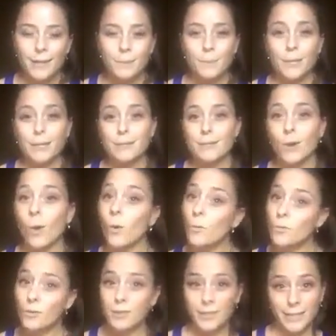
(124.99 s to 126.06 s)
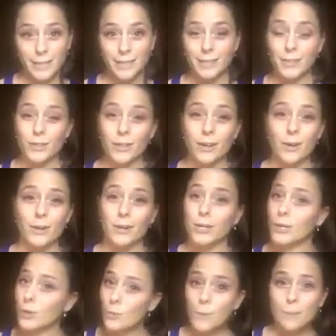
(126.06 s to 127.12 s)
Because hopefully you're a
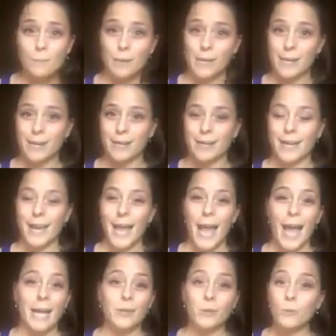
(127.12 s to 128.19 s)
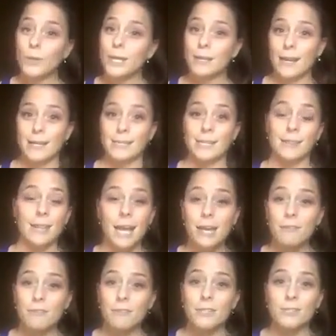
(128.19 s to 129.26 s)
human being and you realize that
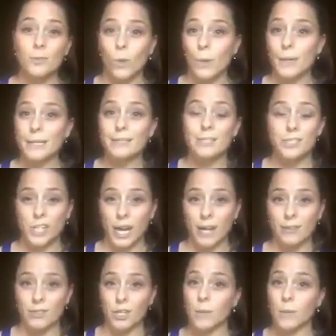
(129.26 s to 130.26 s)
life is going to change.